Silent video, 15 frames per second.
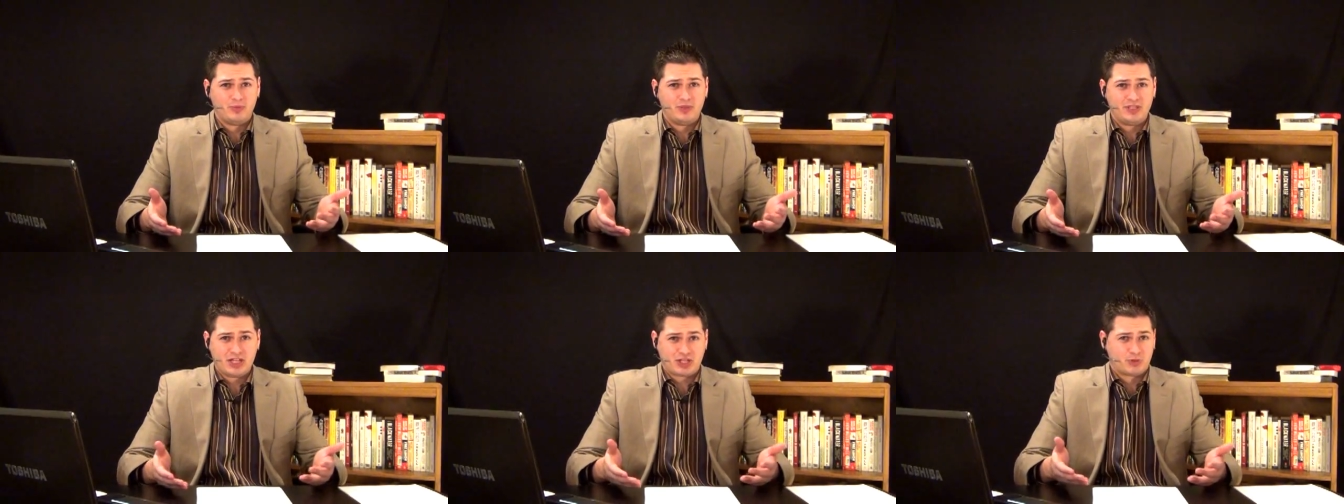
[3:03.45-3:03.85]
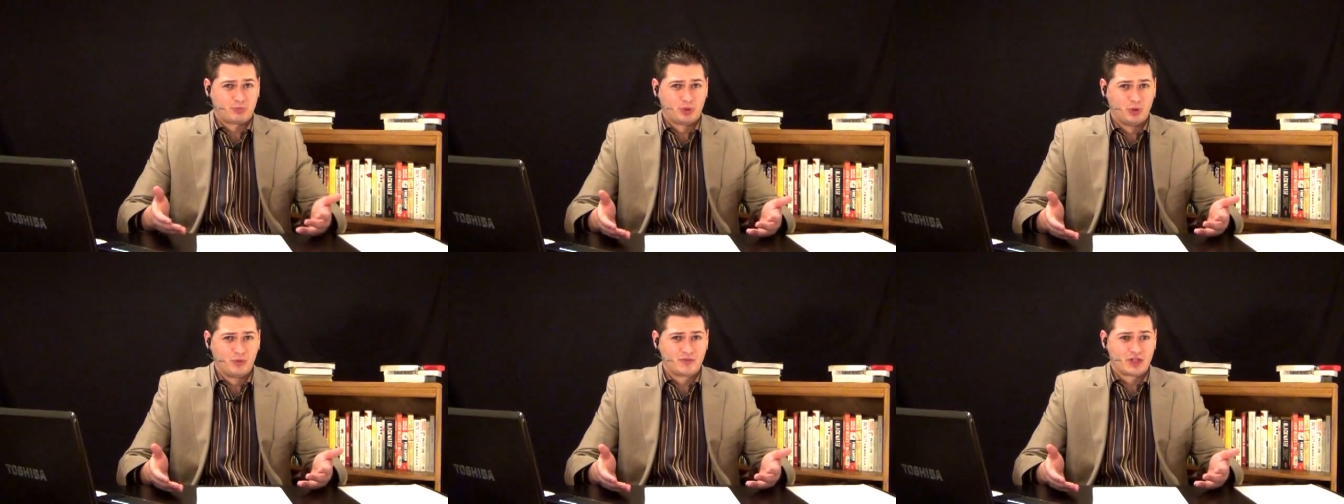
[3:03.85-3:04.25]

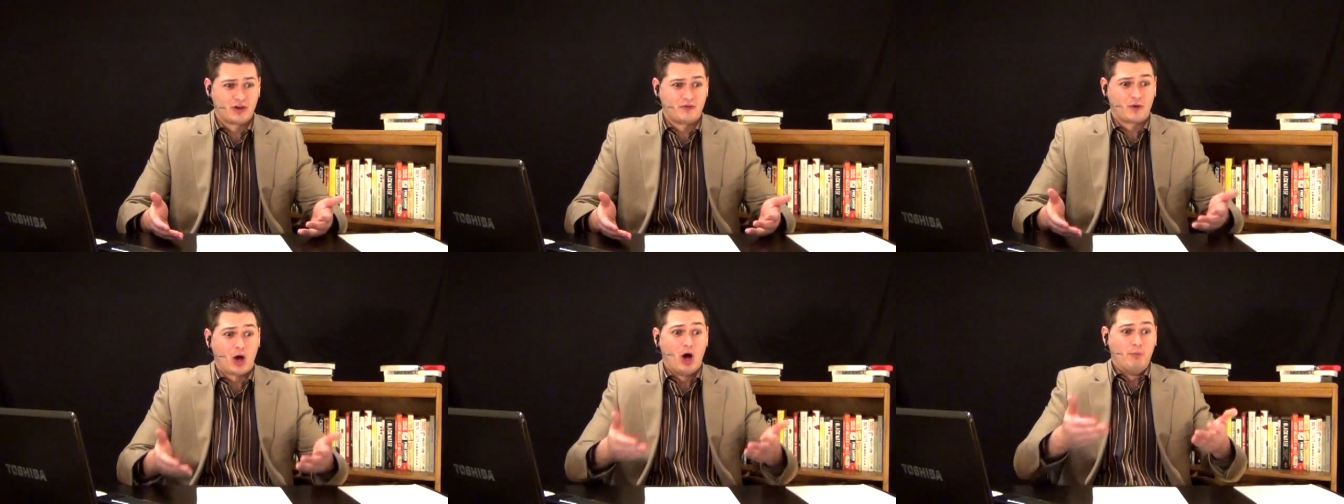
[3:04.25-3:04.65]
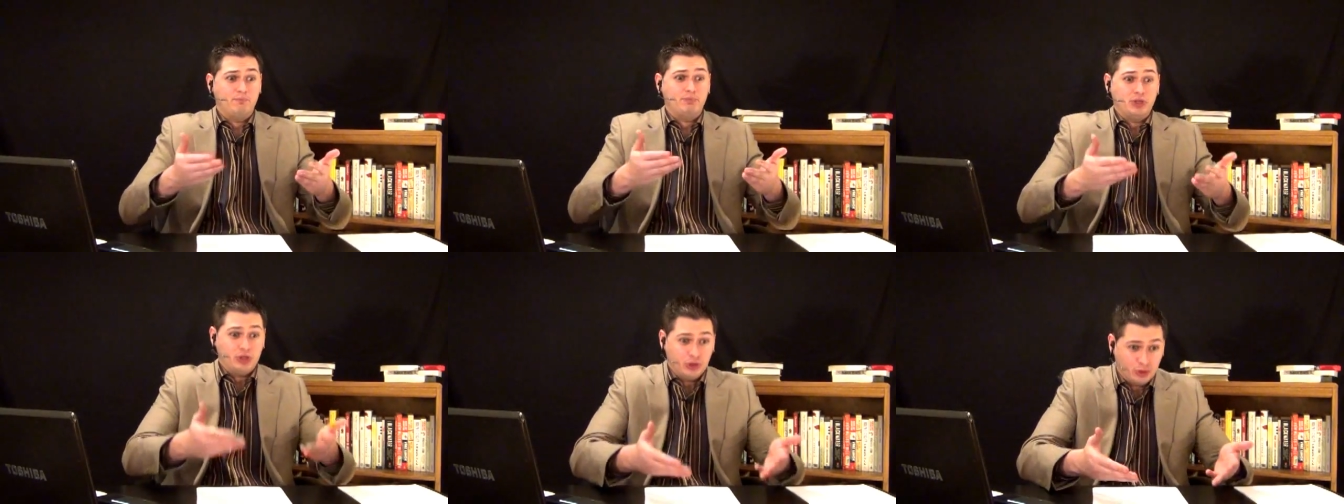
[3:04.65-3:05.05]
disapproves of
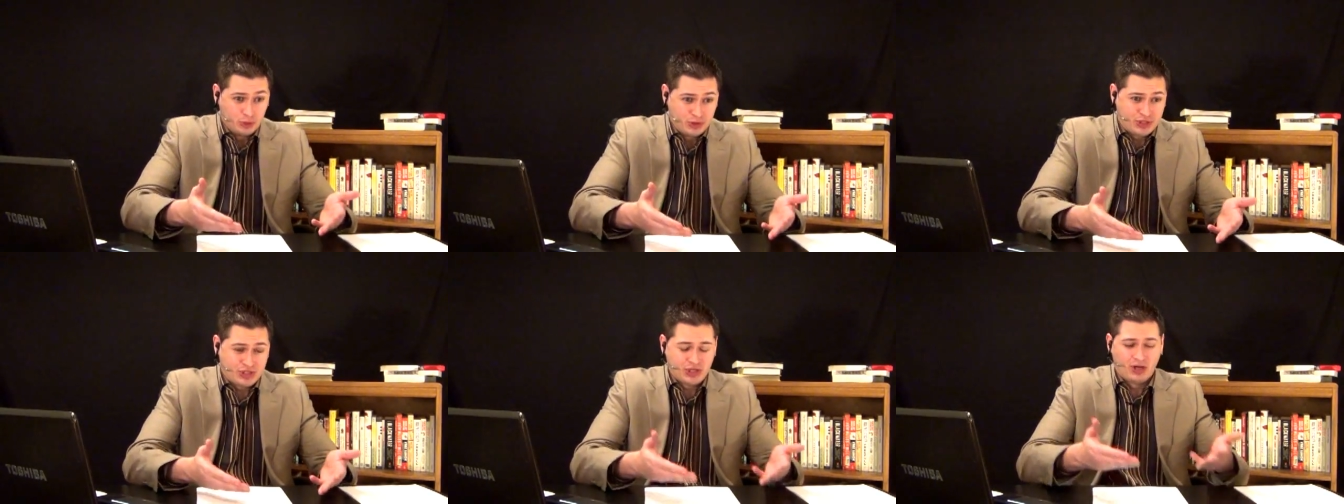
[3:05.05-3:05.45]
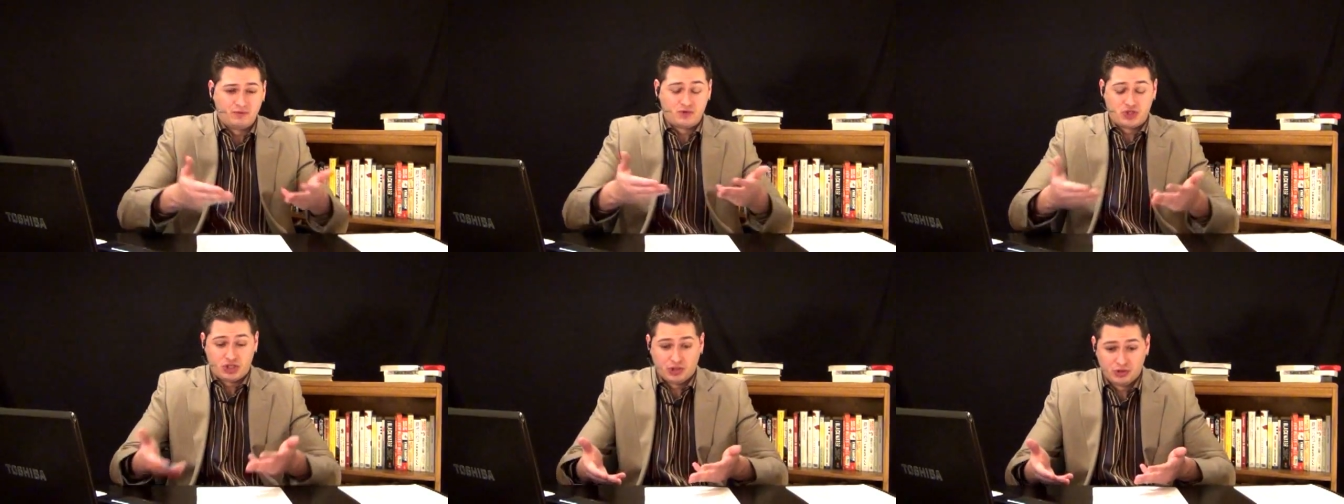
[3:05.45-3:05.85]
abuse of
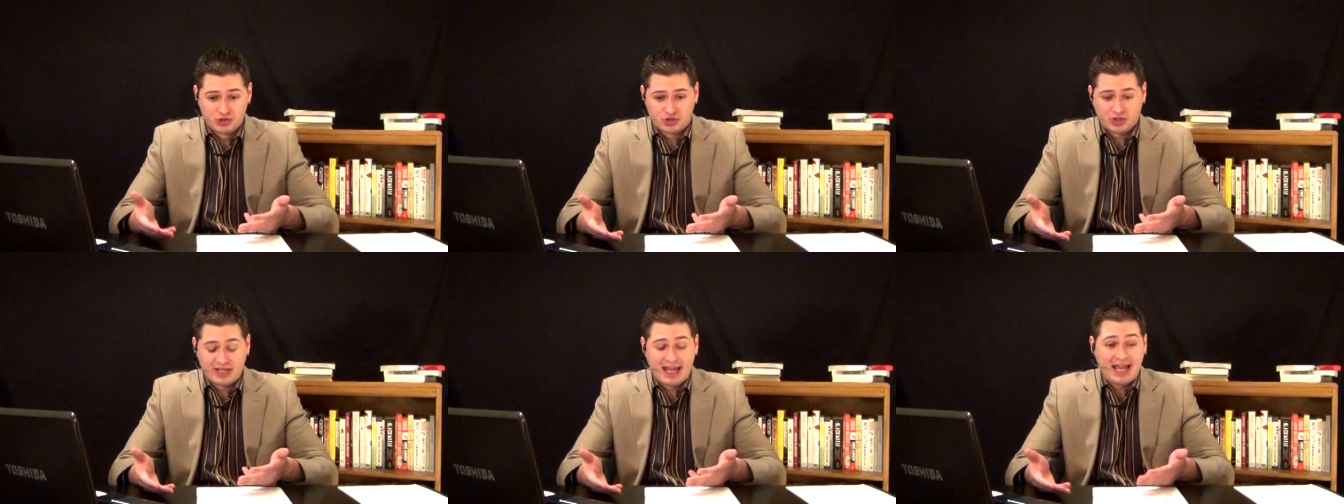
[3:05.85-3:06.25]
children.